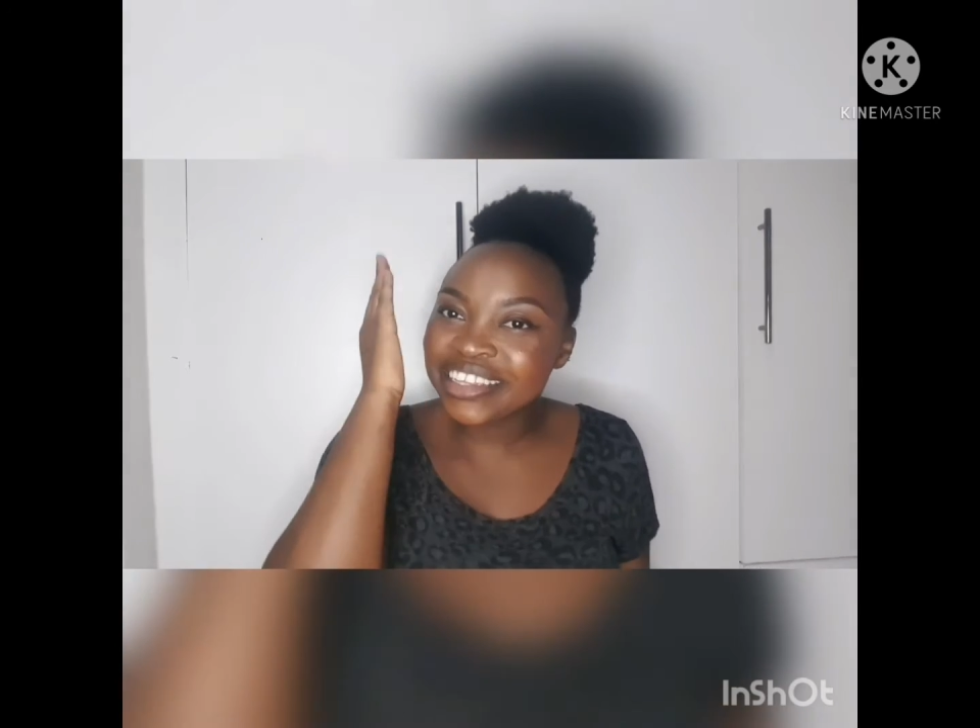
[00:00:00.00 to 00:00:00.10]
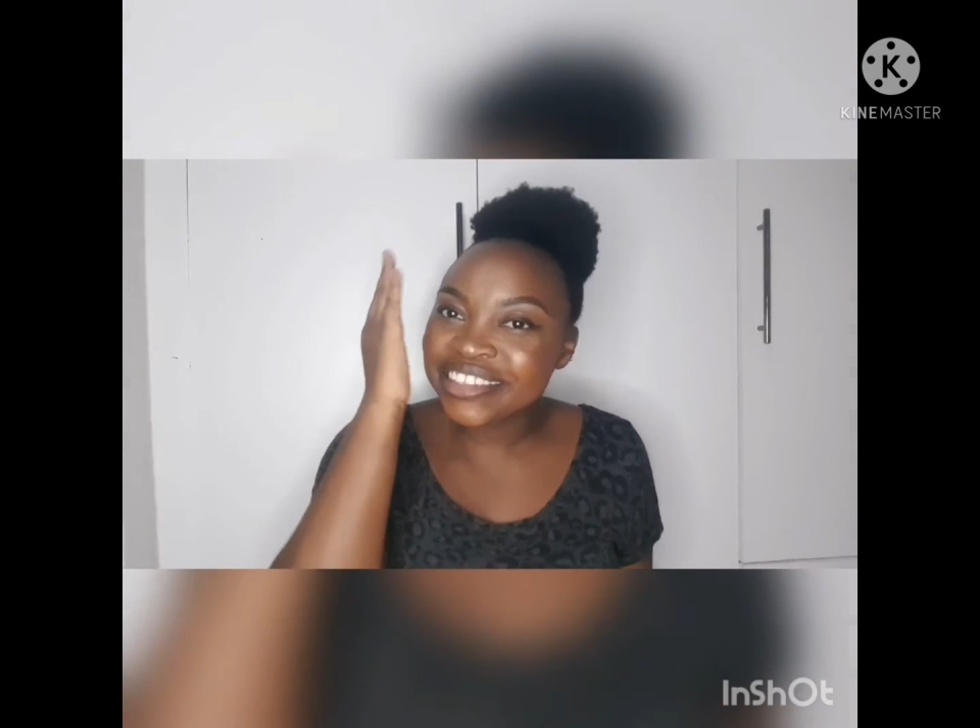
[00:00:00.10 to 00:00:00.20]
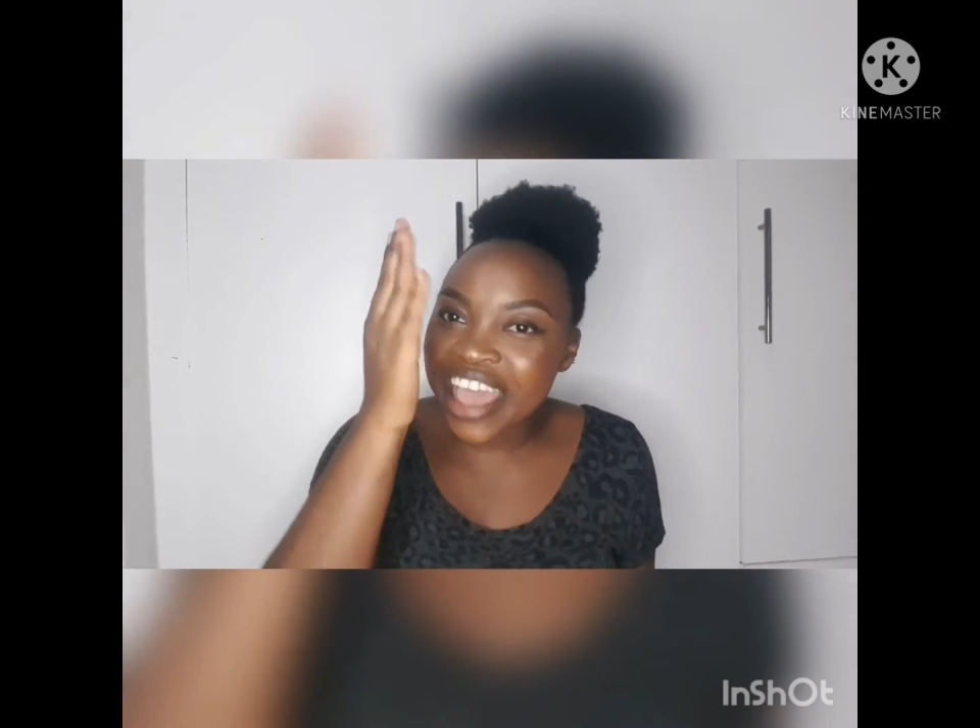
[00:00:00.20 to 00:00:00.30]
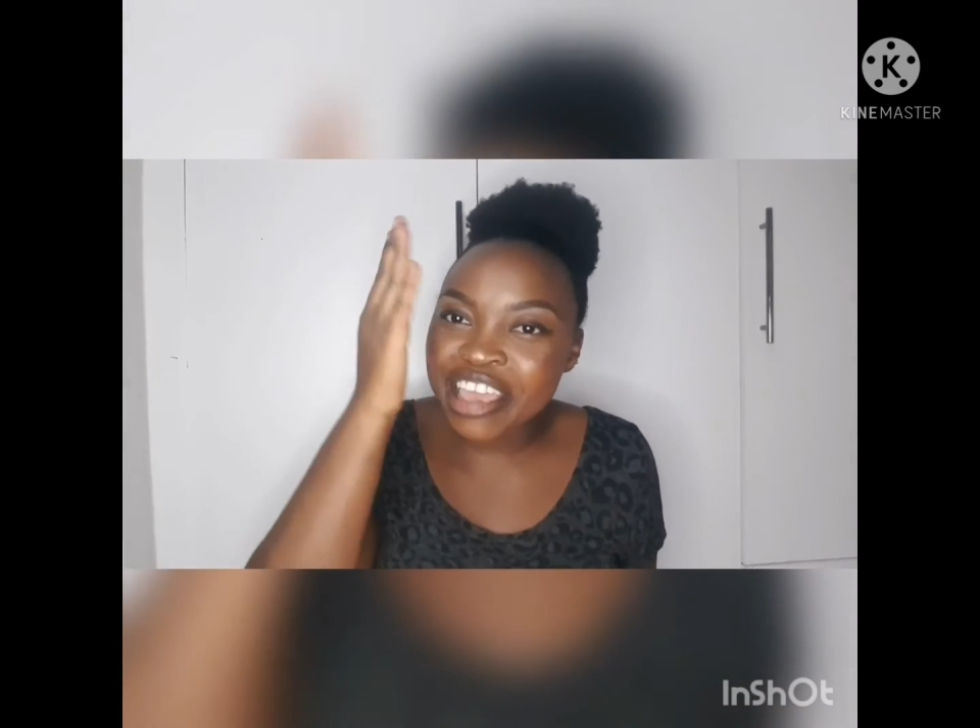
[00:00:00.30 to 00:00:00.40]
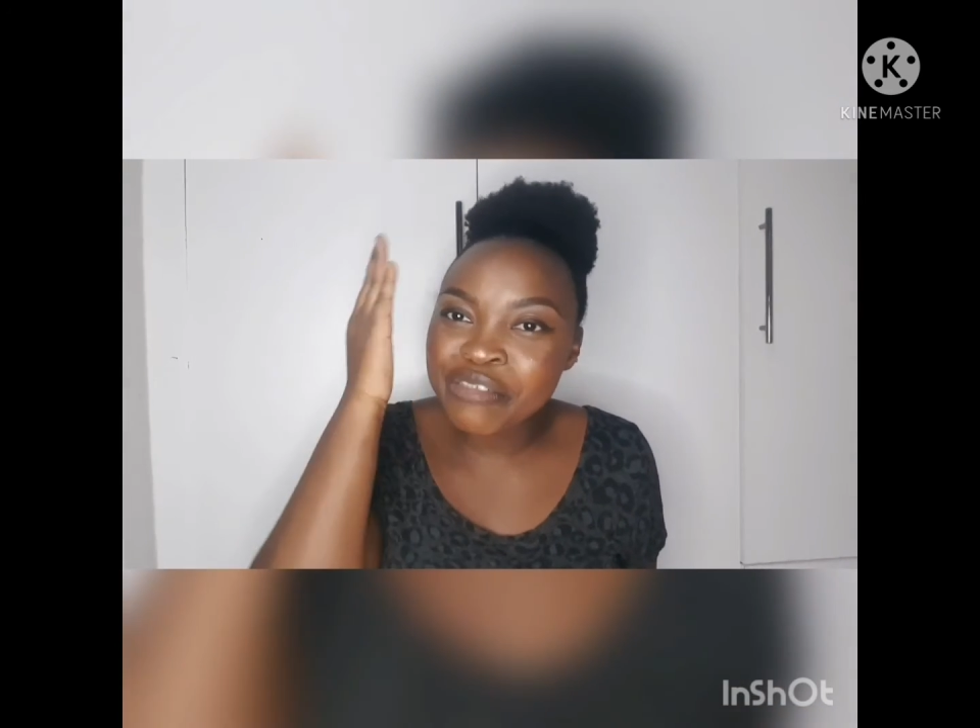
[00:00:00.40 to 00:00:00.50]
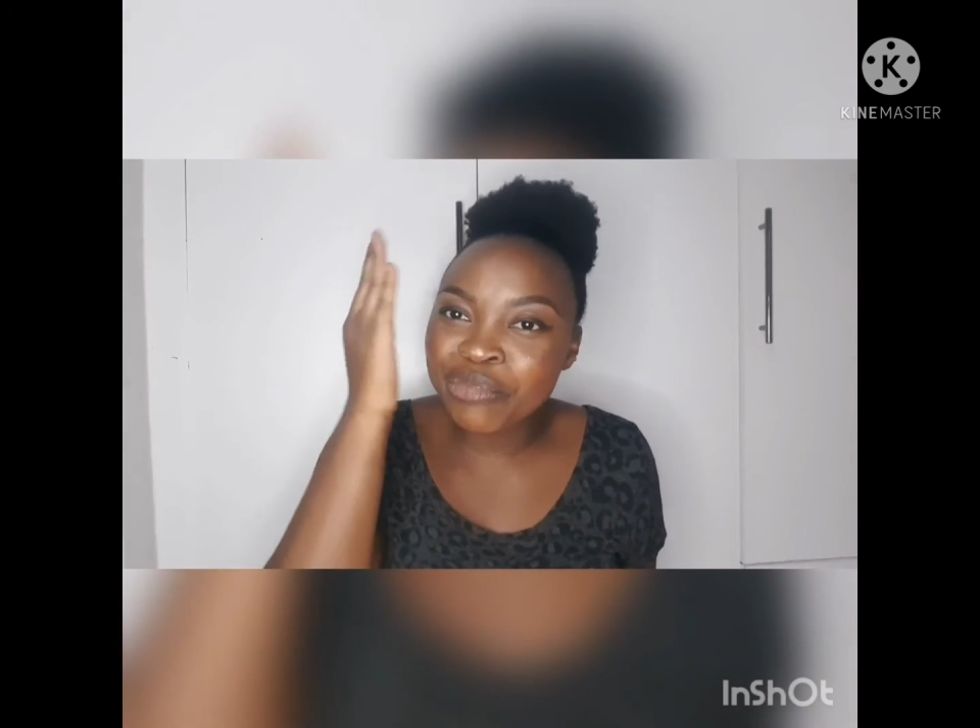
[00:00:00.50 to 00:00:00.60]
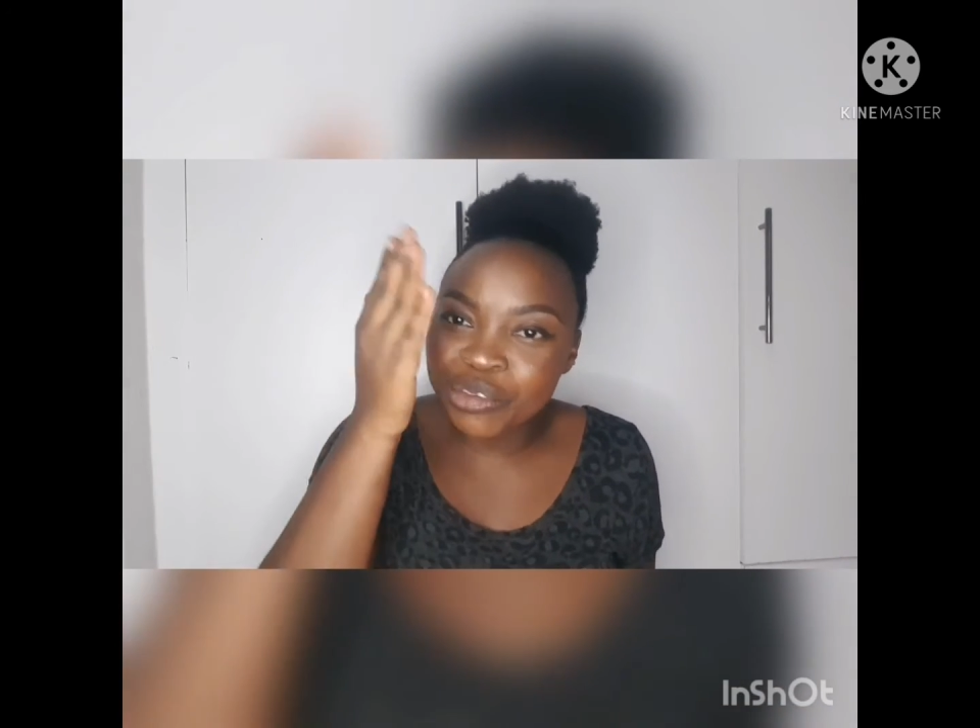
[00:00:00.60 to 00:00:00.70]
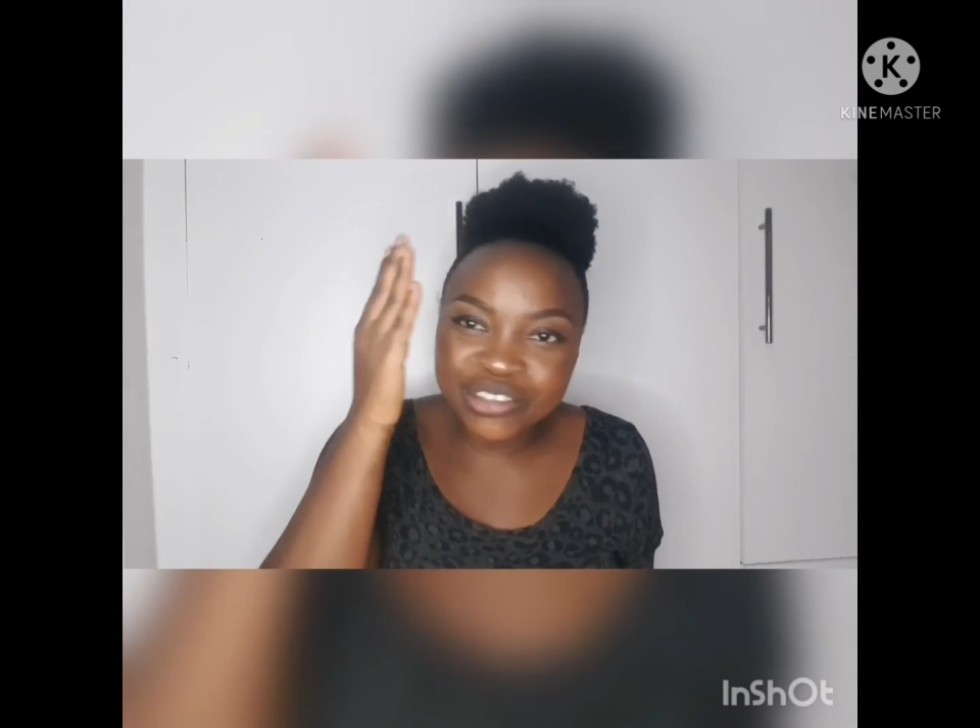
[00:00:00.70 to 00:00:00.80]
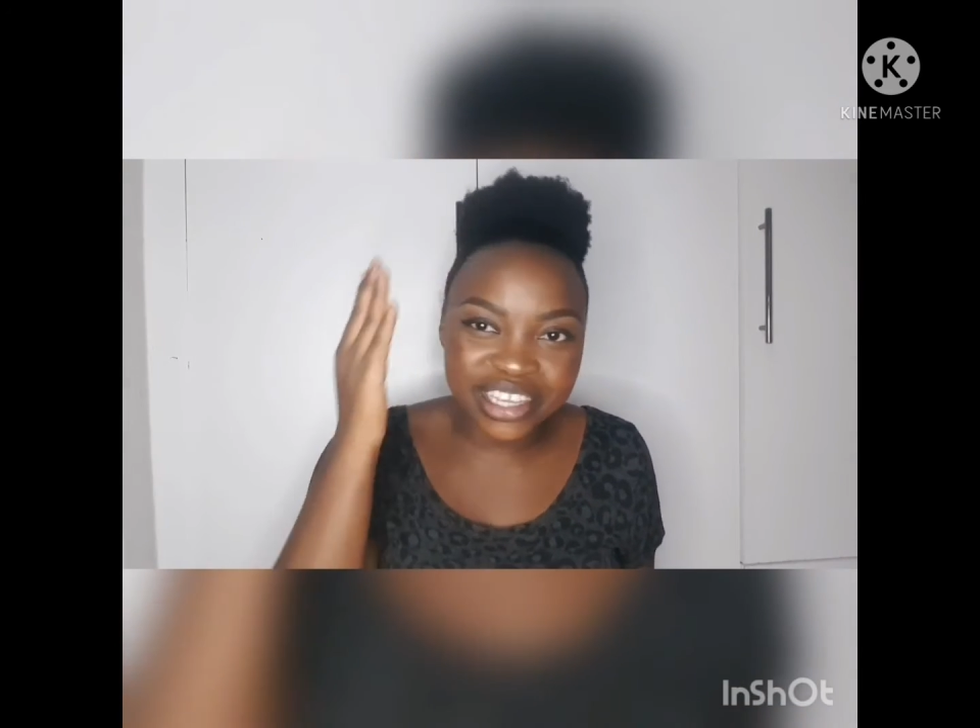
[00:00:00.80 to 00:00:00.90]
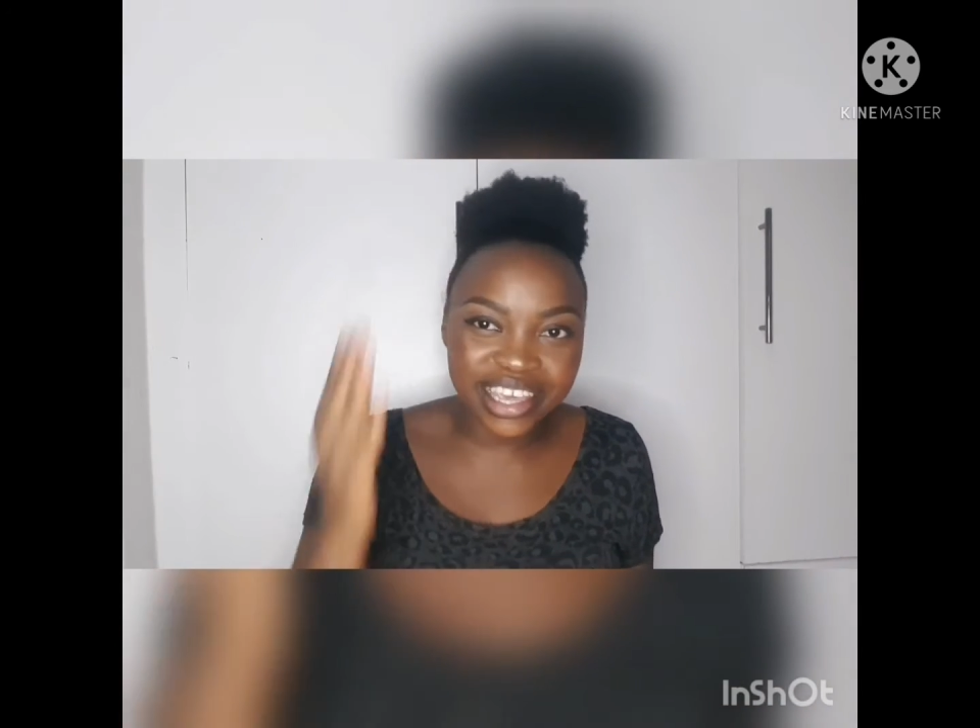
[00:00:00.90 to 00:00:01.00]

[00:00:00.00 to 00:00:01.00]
Sai music,